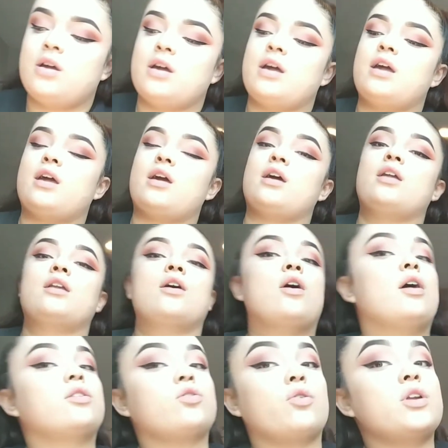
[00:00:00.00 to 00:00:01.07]
And
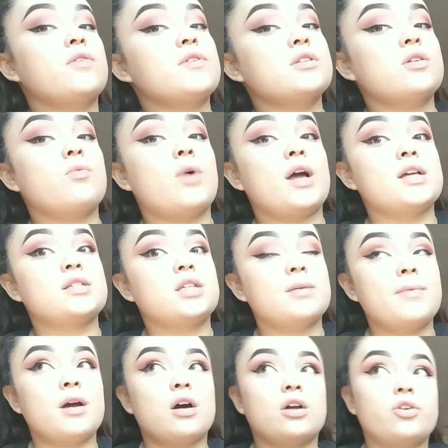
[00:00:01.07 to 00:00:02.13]
the only reason why I set
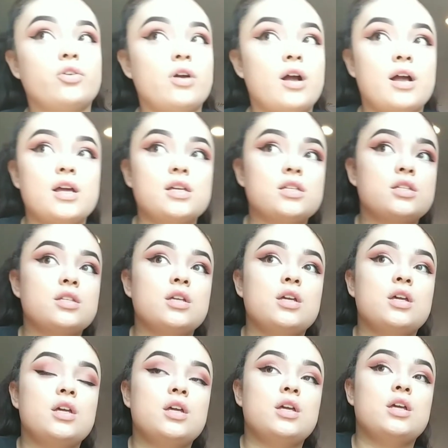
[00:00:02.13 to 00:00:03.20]
my under eyes,
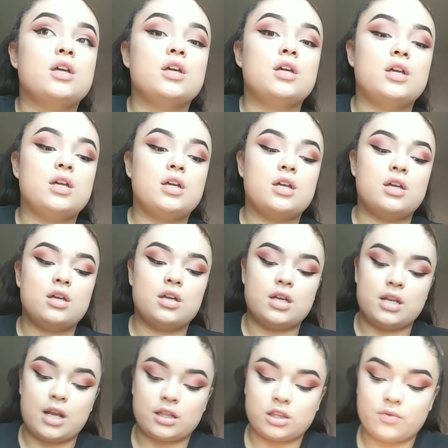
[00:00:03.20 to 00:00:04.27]

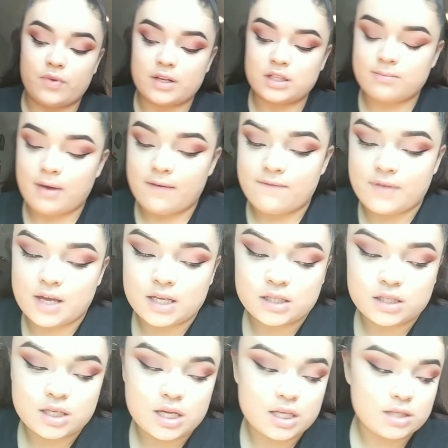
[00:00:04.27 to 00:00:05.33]
not the rest of my face,
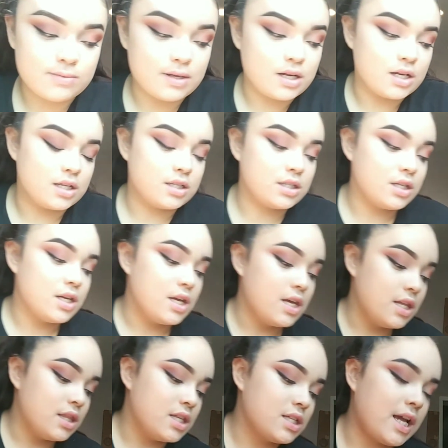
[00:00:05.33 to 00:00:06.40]
is because
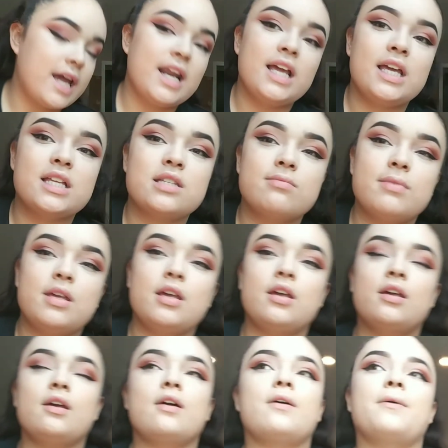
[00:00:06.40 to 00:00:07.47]
this kind of gives me
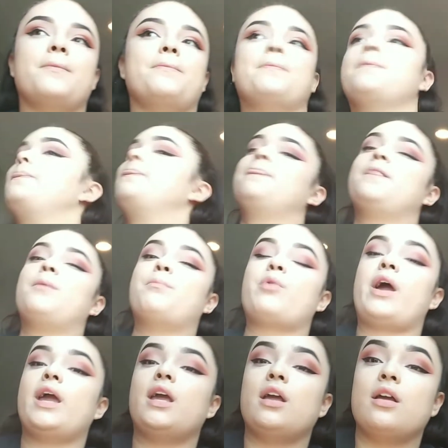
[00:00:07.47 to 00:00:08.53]
the
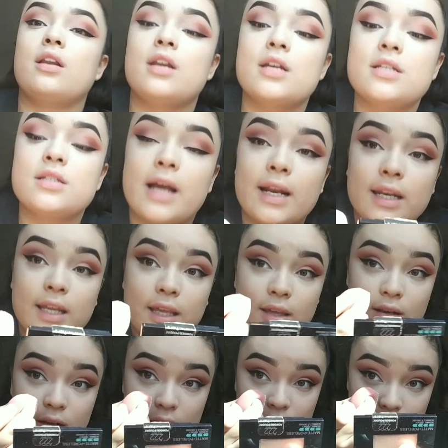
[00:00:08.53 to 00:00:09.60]
brightness I need
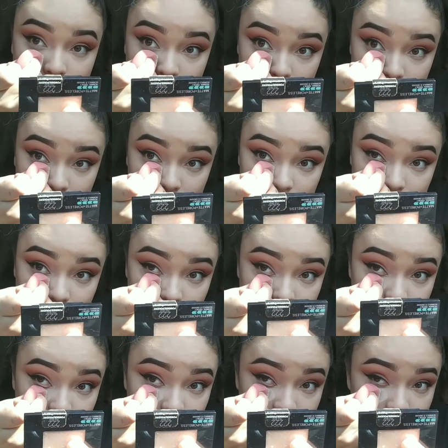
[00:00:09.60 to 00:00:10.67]
in
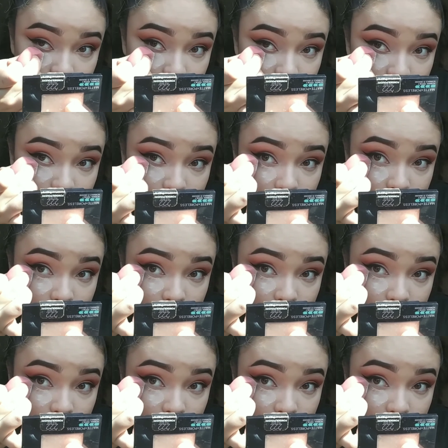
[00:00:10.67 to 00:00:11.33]
my under eye.